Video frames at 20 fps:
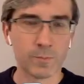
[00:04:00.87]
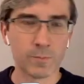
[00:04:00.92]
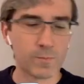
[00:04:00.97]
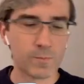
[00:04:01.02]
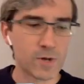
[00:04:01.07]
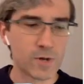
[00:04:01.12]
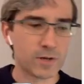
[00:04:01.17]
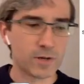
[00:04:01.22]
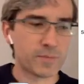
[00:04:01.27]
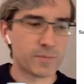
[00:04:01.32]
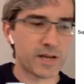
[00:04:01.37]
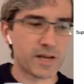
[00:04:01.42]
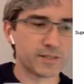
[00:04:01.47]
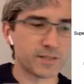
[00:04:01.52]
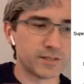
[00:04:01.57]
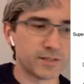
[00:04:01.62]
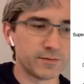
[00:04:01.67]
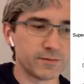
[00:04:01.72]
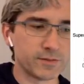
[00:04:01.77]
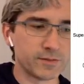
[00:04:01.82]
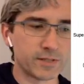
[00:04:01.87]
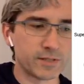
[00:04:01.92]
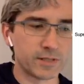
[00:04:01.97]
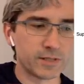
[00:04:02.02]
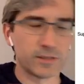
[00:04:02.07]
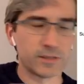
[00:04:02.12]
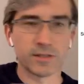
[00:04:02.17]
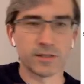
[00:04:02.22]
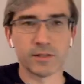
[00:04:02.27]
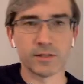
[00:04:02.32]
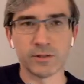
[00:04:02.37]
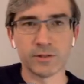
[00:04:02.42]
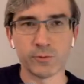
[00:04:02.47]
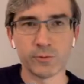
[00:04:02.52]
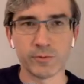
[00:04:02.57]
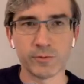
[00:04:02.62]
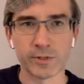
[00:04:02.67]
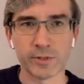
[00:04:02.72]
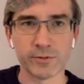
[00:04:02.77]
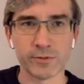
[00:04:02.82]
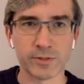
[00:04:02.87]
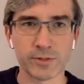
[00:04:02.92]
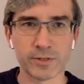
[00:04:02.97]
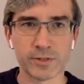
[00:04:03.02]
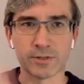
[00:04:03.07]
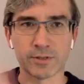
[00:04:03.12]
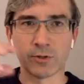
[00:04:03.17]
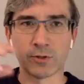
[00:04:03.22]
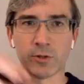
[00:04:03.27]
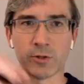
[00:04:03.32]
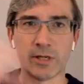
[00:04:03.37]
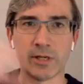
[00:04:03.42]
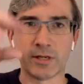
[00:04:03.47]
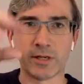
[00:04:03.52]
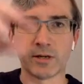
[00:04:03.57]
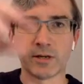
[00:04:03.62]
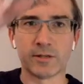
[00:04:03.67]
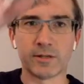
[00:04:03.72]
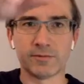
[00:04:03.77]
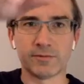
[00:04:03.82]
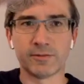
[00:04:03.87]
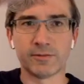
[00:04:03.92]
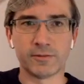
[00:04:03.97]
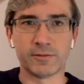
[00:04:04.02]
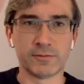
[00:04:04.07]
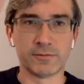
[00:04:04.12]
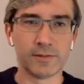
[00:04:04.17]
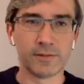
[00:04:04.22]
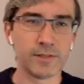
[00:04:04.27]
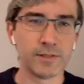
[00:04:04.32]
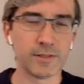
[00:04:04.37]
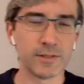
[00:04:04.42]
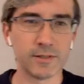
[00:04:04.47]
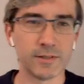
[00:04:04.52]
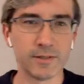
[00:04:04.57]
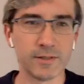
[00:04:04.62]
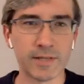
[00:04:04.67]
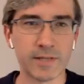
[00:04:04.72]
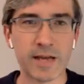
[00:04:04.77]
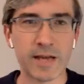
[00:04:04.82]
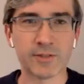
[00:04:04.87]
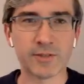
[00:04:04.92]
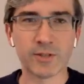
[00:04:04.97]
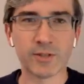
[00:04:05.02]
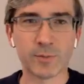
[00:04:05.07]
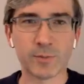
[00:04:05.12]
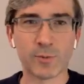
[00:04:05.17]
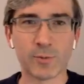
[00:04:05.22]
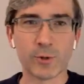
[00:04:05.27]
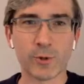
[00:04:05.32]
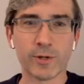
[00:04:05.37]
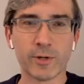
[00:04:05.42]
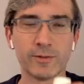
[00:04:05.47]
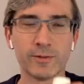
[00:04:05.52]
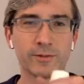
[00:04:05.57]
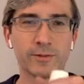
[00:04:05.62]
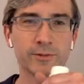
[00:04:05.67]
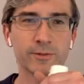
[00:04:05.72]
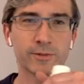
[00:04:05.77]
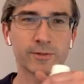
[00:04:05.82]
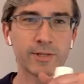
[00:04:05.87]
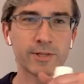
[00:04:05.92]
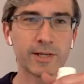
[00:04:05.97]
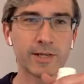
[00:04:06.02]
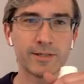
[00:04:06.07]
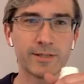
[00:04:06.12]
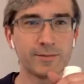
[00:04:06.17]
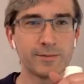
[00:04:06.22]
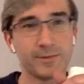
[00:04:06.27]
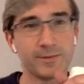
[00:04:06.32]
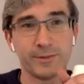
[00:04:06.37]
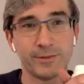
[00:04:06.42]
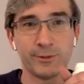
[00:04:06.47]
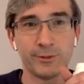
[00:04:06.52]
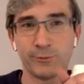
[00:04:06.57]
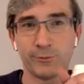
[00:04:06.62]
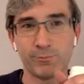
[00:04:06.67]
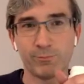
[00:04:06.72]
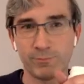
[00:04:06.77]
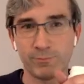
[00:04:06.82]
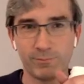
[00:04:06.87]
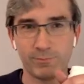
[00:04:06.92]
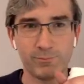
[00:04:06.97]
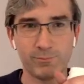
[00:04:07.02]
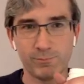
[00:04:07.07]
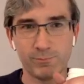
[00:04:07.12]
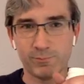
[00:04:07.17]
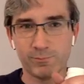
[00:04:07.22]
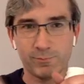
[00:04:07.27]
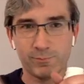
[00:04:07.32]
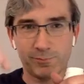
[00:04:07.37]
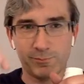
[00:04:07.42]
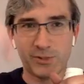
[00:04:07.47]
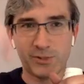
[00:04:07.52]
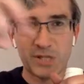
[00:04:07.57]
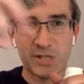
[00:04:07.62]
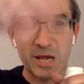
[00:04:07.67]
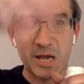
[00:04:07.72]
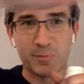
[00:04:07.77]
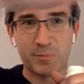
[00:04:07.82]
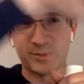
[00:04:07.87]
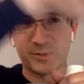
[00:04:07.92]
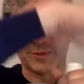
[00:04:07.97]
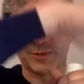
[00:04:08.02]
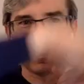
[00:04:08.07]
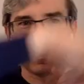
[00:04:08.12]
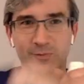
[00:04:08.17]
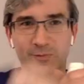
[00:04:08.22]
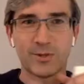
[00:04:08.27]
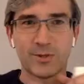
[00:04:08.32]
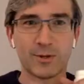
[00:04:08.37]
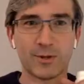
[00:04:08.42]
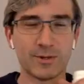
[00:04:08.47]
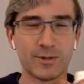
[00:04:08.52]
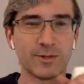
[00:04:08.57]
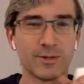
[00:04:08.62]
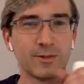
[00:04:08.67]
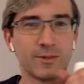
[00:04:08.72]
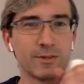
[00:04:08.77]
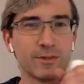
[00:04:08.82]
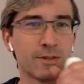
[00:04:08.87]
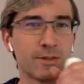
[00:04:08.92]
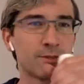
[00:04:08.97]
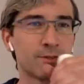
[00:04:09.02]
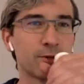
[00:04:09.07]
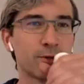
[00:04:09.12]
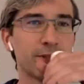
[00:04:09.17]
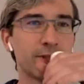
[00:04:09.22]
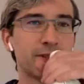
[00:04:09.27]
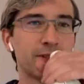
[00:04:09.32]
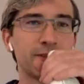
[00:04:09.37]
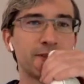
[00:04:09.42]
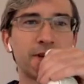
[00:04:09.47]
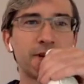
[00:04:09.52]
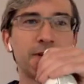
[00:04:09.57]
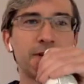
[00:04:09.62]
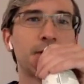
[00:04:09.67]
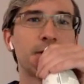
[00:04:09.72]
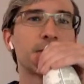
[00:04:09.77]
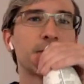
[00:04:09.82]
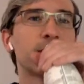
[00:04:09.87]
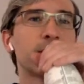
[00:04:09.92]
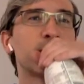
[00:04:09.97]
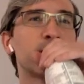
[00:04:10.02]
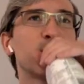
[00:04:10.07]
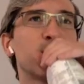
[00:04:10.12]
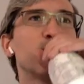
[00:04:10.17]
passives that Loon used as cookie cutter for the edge of the board. Looked like you stamped the circuit design all around it.